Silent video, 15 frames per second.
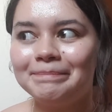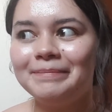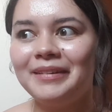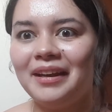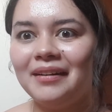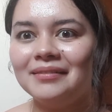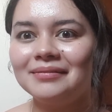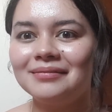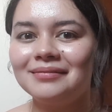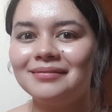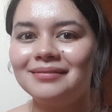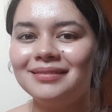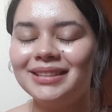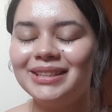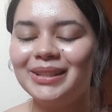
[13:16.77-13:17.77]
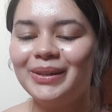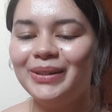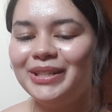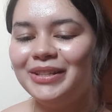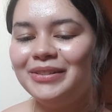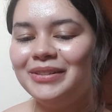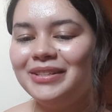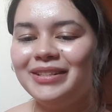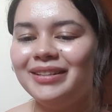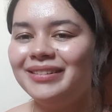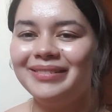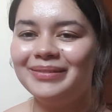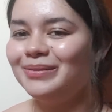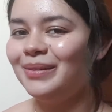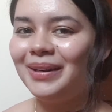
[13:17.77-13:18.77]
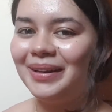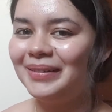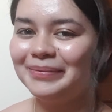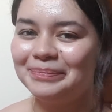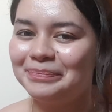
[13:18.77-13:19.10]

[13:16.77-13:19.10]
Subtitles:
Yeah, so I didn't wanna.